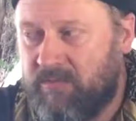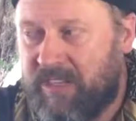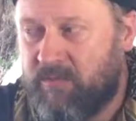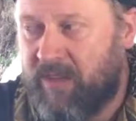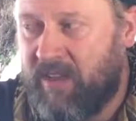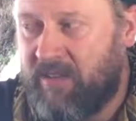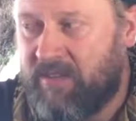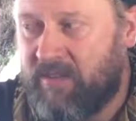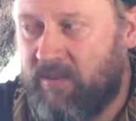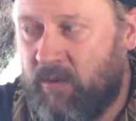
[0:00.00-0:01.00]
that's why
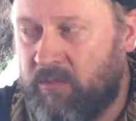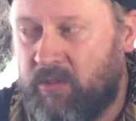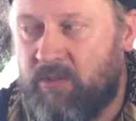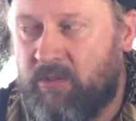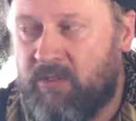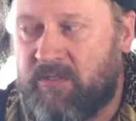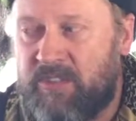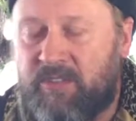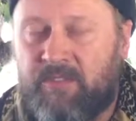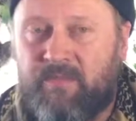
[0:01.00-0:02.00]
it's always good to
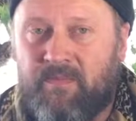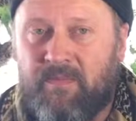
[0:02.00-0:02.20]
consider